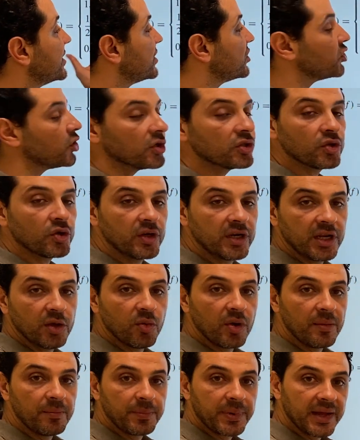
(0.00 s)
It's not only
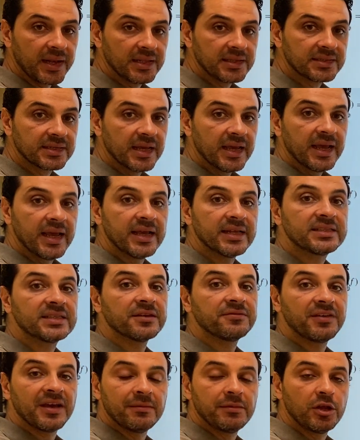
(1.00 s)
one pulse, it's a
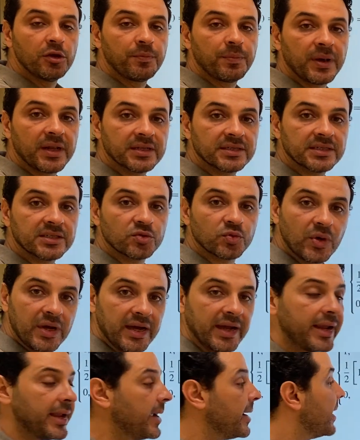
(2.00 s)
family of pulses.
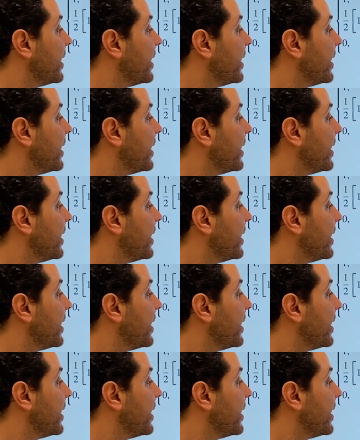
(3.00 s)
Why?